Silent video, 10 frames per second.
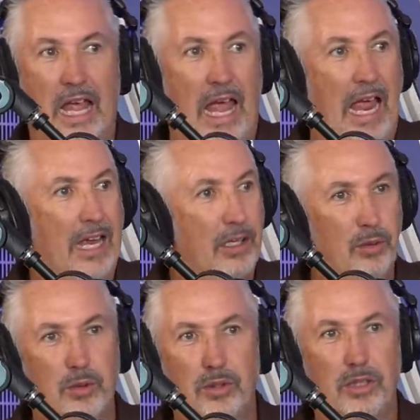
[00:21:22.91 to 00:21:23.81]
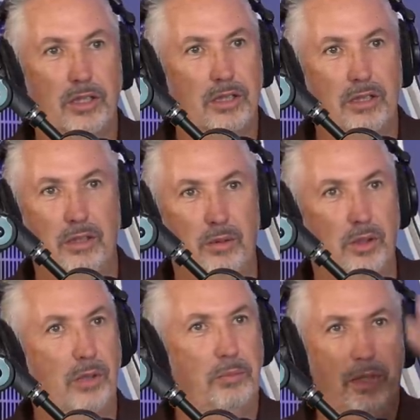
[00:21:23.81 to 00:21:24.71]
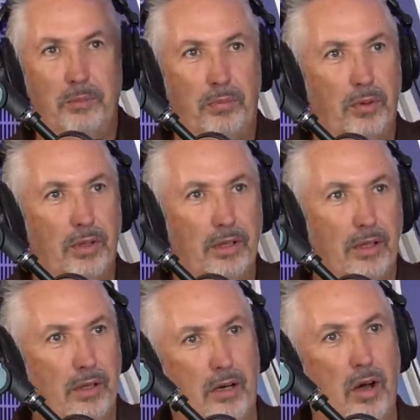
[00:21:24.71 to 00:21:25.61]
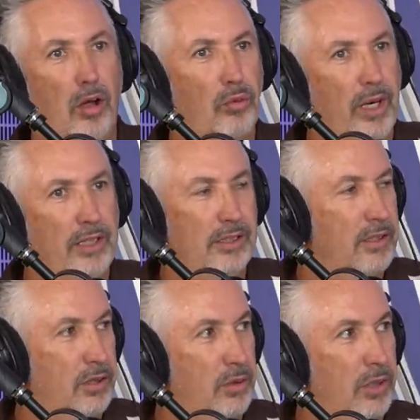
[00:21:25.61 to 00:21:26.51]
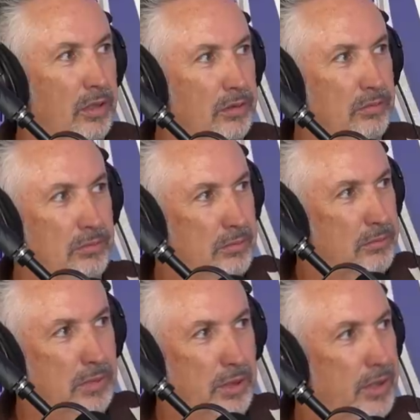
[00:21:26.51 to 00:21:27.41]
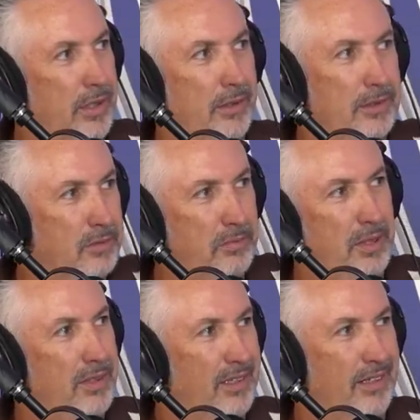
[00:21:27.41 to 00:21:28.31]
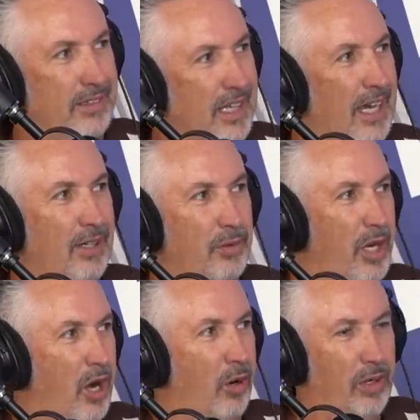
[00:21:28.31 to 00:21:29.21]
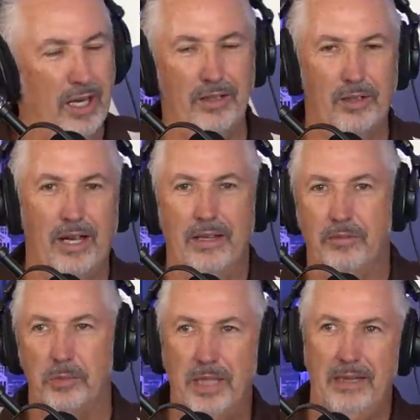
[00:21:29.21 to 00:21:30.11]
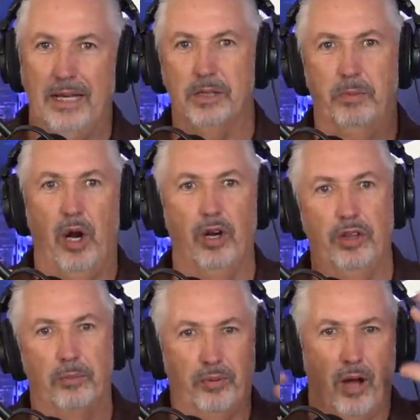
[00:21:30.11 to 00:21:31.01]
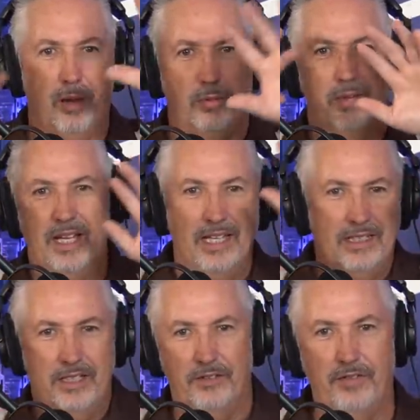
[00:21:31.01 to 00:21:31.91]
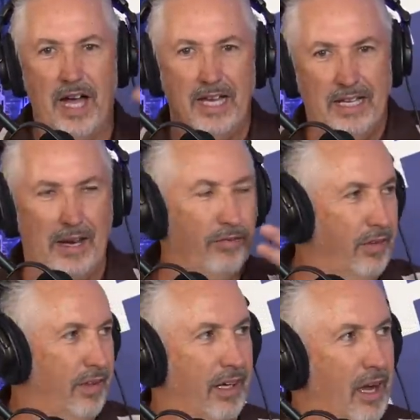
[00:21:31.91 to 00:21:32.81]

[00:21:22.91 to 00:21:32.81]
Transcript: And you look at people in all races who are millionaires and billionaires. I don't know. To me, that's part of the problem, dividing everything